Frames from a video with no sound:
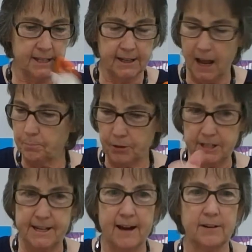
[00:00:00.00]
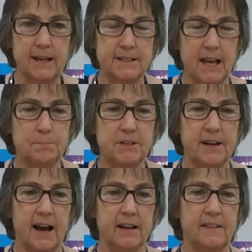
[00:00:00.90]
it, I put it down, I taped it
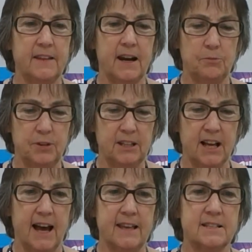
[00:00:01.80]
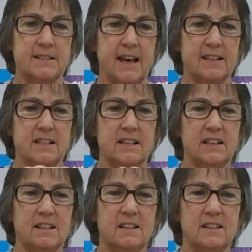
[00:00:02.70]
on, and then I realized that,
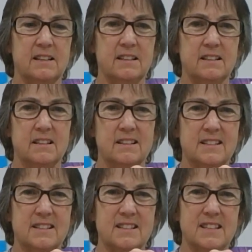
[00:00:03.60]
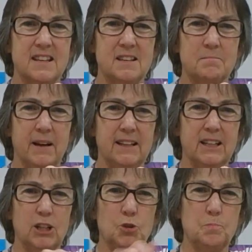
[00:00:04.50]
see my
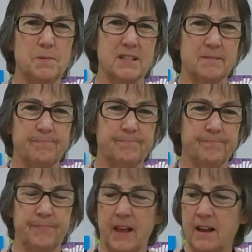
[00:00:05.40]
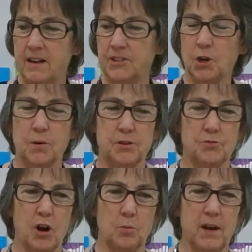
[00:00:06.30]
little loops? They're going the
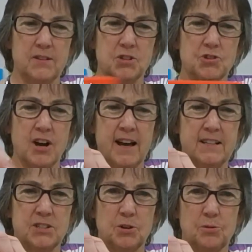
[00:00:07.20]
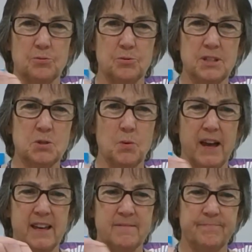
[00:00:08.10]
wrong way. The straw has to go through this way,